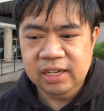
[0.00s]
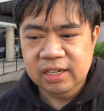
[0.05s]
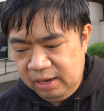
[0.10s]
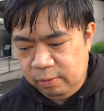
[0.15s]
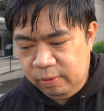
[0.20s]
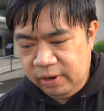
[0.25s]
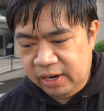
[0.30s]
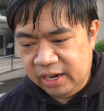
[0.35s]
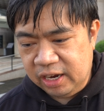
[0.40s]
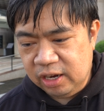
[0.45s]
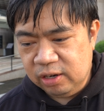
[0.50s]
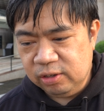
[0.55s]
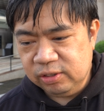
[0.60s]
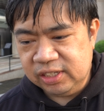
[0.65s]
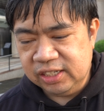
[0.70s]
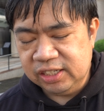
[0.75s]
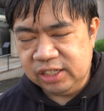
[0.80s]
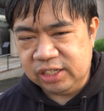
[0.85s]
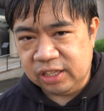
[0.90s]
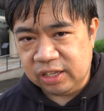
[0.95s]
When it goes
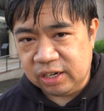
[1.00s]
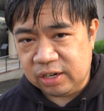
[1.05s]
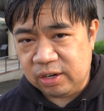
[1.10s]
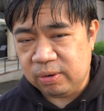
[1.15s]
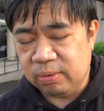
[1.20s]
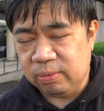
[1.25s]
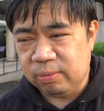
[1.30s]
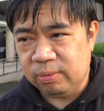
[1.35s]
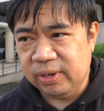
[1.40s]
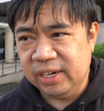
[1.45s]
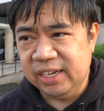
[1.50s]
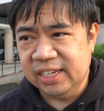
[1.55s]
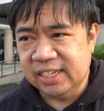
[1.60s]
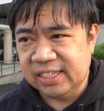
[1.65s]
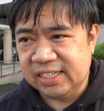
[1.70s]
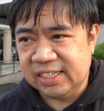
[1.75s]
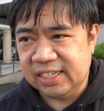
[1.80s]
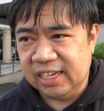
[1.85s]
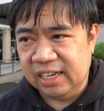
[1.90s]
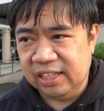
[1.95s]
into the Korean
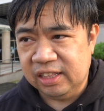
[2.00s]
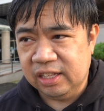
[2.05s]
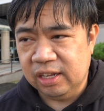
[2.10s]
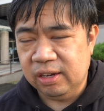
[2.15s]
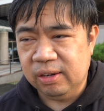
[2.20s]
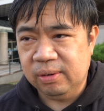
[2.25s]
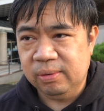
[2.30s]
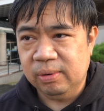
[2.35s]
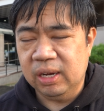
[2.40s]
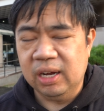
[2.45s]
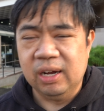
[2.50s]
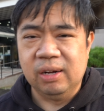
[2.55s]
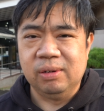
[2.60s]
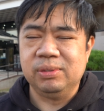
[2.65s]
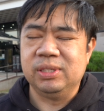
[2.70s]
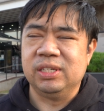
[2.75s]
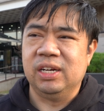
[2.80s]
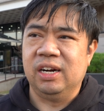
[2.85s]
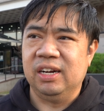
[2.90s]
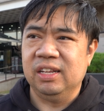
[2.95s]
side though, oh
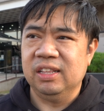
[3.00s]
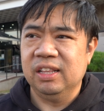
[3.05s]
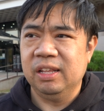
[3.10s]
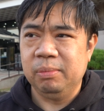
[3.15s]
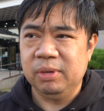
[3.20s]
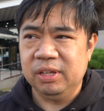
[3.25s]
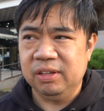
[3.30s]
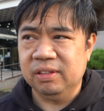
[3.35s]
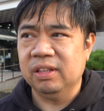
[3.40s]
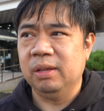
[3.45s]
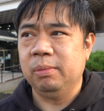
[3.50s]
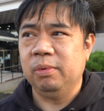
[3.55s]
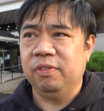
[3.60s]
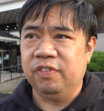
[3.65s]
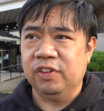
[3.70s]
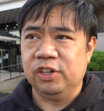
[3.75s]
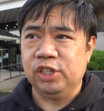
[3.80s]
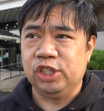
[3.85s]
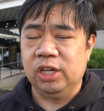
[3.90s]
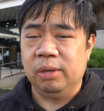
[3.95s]
sorry, let me
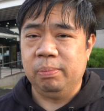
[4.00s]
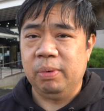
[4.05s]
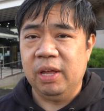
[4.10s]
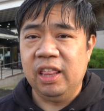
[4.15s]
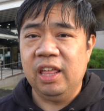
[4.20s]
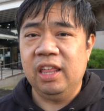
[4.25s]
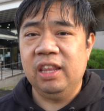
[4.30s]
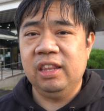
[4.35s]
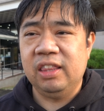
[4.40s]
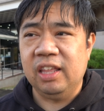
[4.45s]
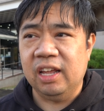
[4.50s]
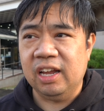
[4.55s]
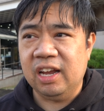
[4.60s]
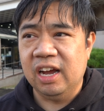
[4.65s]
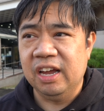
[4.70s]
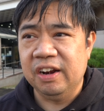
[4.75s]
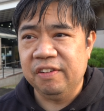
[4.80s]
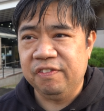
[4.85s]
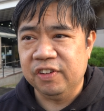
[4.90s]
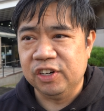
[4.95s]
finish up. And then they
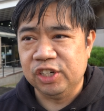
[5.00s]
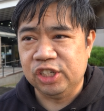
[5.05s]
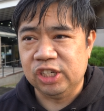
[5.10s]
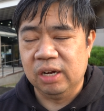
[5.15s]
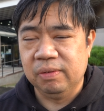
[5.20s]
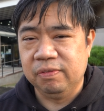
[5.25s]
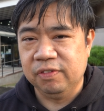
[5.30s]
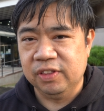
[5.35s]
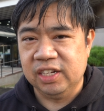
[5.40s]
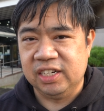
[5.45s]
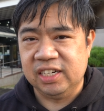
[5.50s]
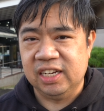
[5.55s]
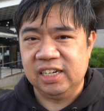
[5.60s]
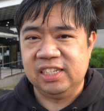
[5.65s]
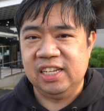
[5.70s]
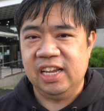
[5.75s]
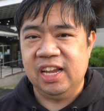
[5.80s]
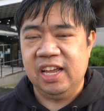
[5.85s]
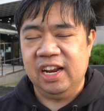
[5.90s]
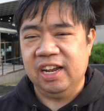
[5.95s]
kind of finish off with the
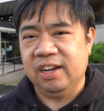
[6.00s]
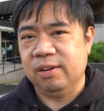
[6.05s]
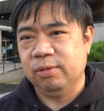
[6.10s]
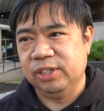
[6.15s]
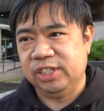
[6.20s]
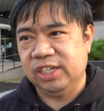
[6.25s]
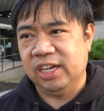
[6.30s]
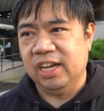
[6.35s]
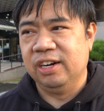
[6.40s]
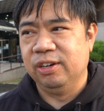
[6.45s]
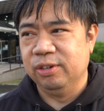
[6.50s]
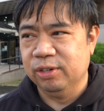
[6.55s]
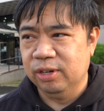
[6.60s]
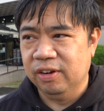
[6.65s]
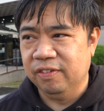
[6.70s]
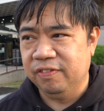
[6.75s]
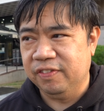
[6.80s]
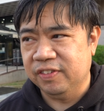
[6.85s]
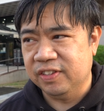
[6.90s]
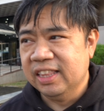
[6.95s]
Titanic, which I don't know
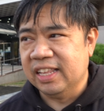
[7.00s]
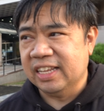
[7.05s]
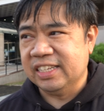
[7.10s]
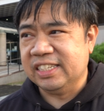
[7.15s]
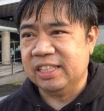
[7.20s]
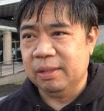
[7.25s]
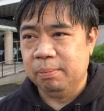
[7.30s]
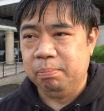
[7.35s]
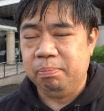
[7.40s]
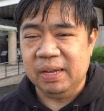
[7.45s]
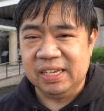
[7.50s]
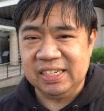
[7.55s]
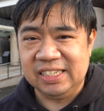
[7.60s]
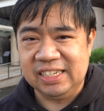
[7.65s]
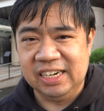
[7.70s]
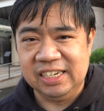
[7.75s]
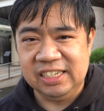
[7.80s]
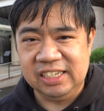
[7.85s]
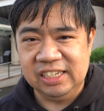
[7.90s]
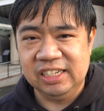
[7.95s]
if that's the best
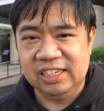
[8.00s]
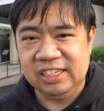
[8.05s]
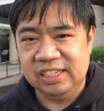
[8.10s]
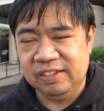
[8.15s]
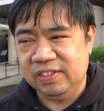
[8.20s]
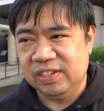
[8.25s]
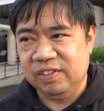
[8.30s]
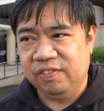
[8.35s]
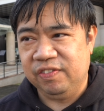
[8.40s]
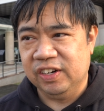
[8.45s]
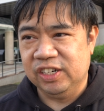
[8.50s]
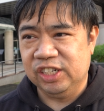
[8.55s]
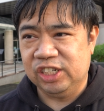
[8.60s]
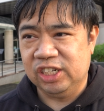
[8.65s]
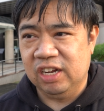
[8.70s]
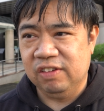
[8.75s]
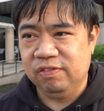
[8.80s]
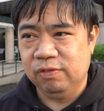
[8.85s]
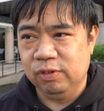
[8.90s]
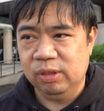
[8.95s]
idea to finish
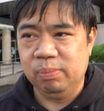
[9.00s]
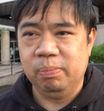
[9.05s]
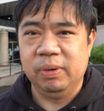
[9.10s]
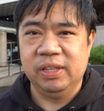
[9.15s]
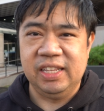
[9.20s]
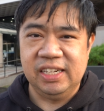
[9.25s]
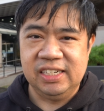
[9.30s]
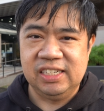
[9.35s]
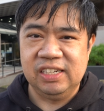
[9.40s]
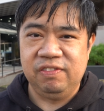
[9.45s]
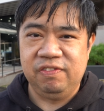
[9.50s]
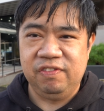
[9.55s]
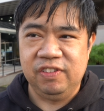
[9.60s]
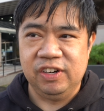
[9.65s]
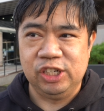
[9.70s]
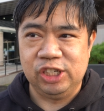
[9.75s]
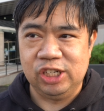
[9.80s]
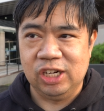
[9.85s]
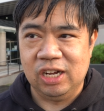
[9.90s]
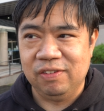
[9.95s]
off with, but they did
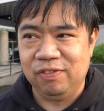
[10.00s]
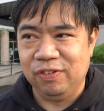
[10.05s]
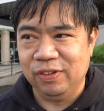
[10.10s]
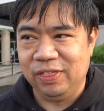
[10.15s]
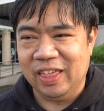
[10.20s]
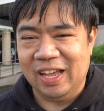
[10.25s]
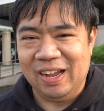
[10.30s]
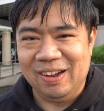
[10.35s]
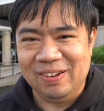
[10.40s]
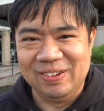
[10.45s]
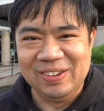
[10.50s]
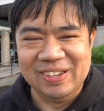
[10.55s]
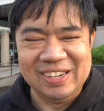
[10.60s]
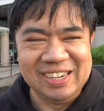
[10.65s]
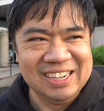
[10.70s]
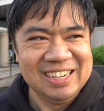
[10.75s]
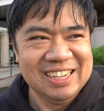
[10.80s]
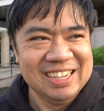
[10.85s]
finish off with that one.